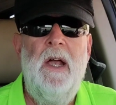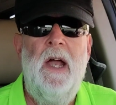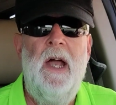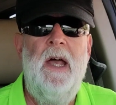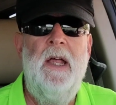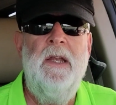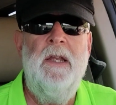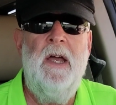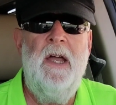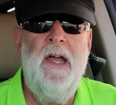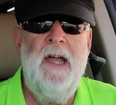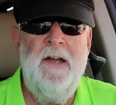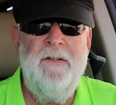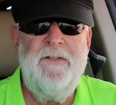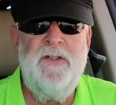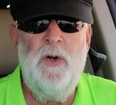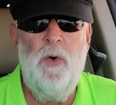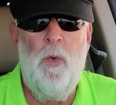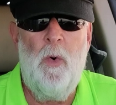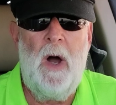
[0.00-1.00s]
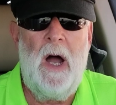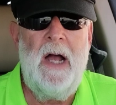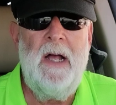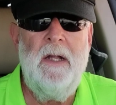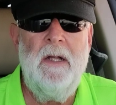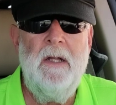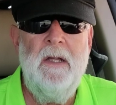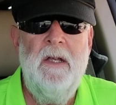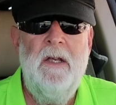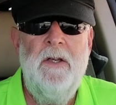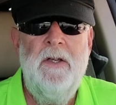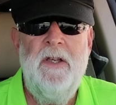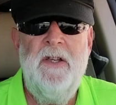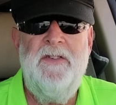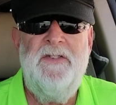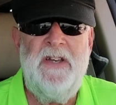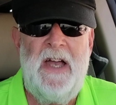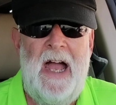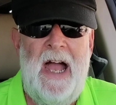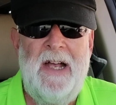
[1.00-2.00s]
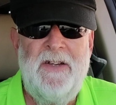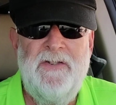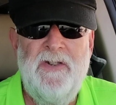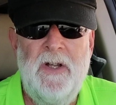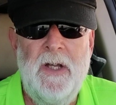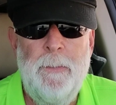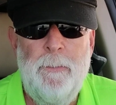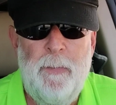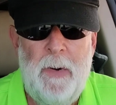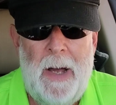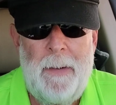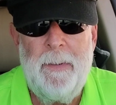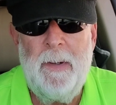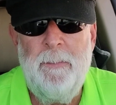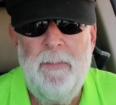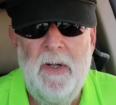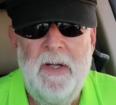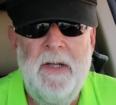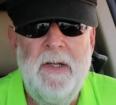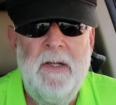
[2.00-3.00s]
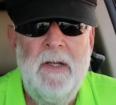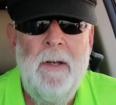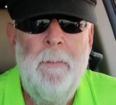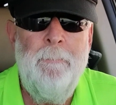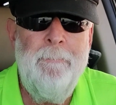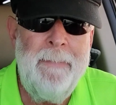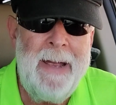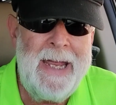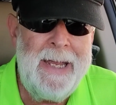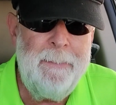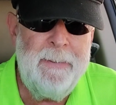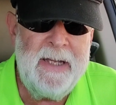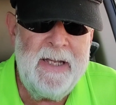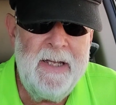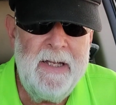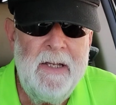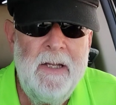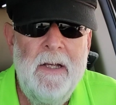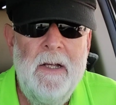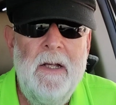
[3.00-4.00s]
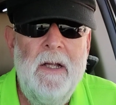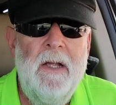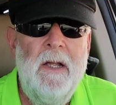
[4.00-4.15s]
And after a while, it's actually probably, maybe,